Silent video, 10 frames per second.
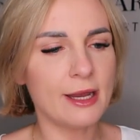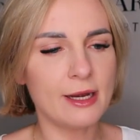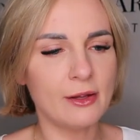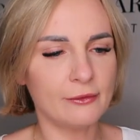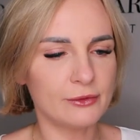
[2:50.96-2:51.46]
I
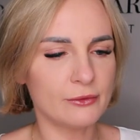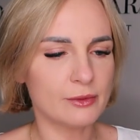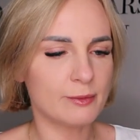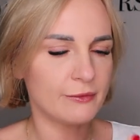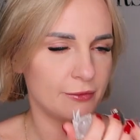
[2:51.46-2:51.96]
love those
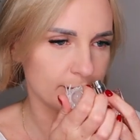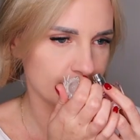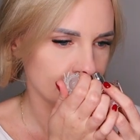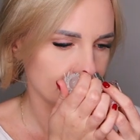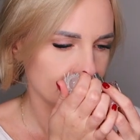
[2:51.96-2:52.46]
perfumes.
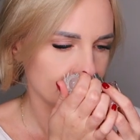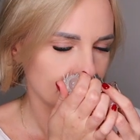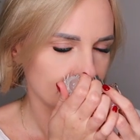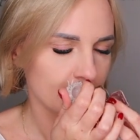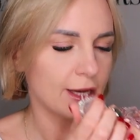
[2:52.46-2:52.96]

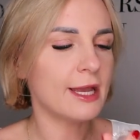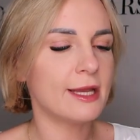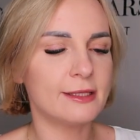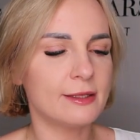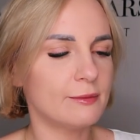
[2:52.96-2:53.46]
I
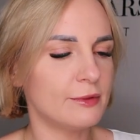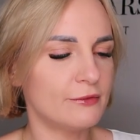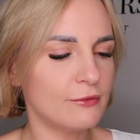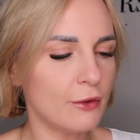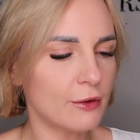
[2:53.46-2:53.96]
had them
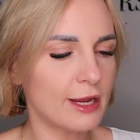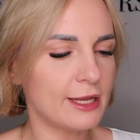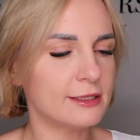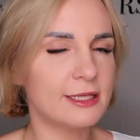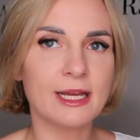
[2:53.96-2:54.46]
before
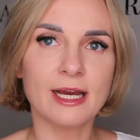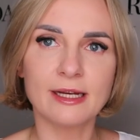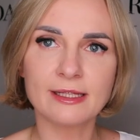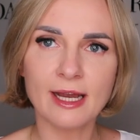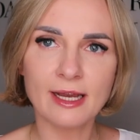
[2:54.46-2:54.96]
and they
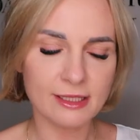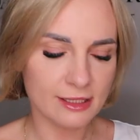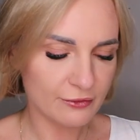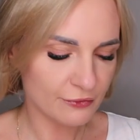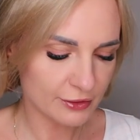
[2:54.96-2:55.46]
are
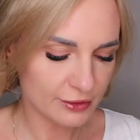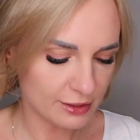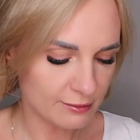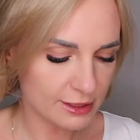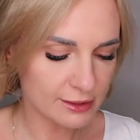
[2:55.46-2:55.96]
tiny
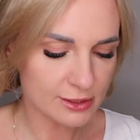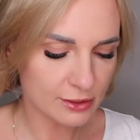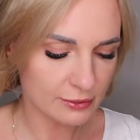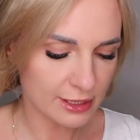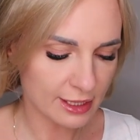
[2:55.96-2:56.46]
30 mils so
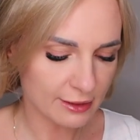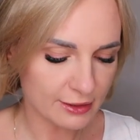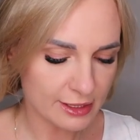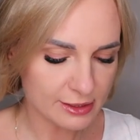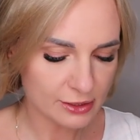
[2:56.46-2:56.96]
they are
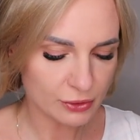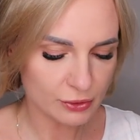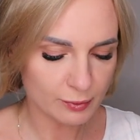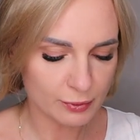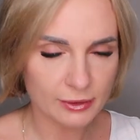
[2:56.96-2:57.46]
easy to
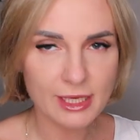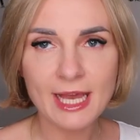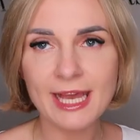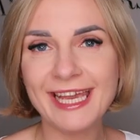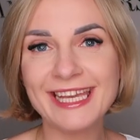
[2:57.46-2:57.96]
put
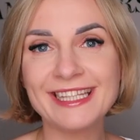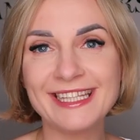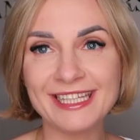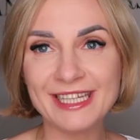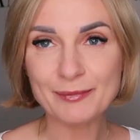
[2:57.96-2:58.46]
in
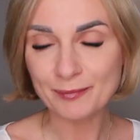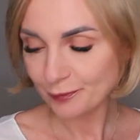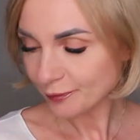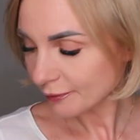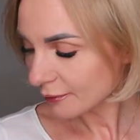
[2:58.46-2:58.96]
the
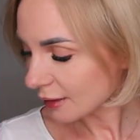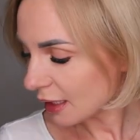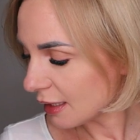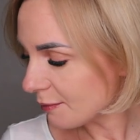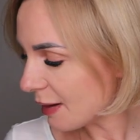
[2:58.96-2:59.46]

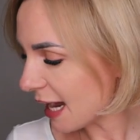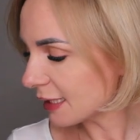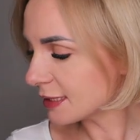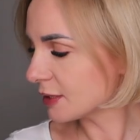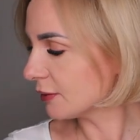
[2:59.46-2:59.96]

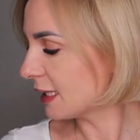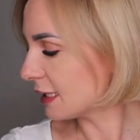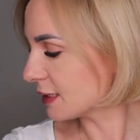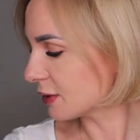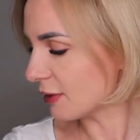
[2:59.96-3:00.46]
back so
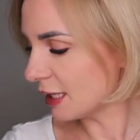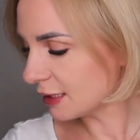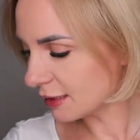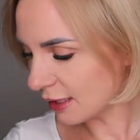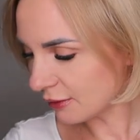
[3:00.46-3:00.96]
that's
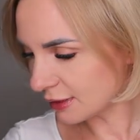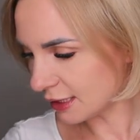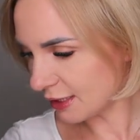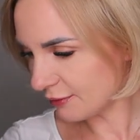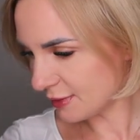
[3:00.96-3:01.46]
great oh they
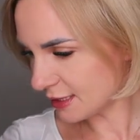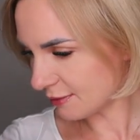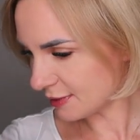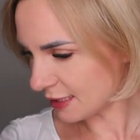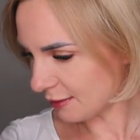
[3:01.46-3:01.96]
gave me
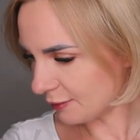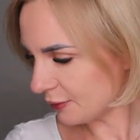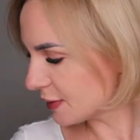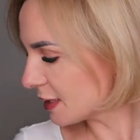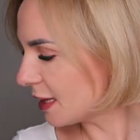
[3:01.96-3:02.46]
some
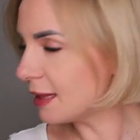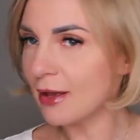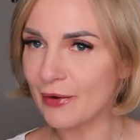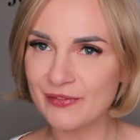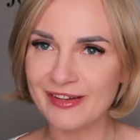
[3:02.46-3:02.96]
samples
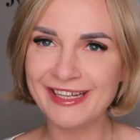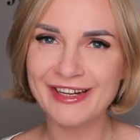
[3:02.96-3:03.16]
lovely